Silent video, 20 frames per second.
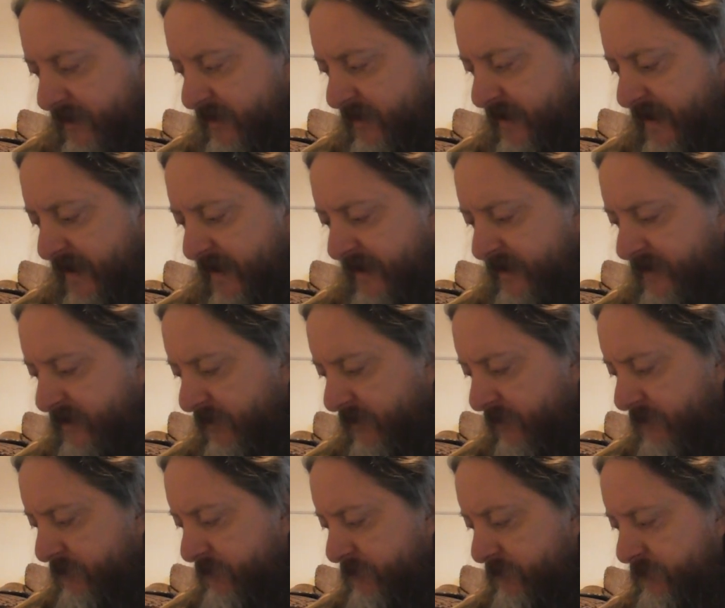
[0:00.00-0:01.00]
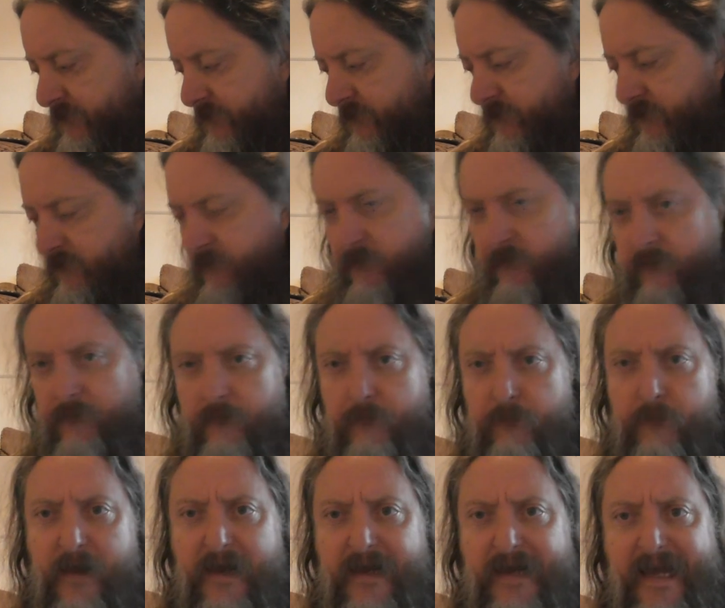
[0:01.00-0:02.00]
than that, you
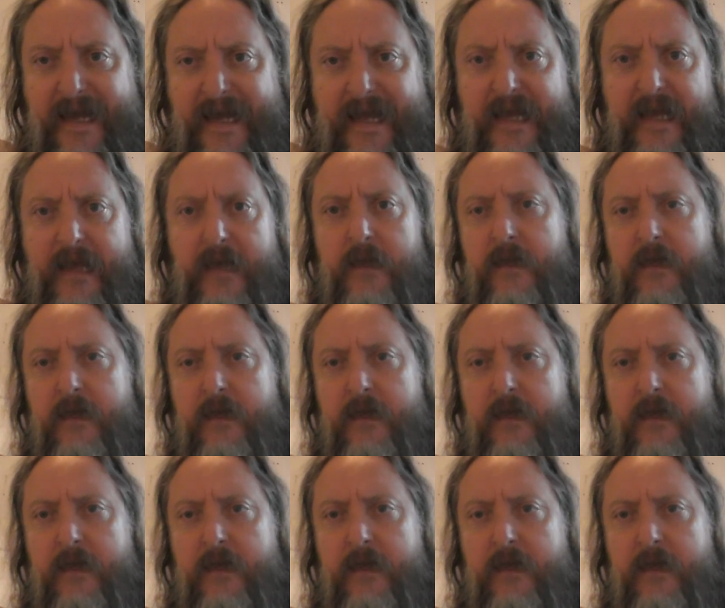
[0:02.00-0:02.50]
monkey.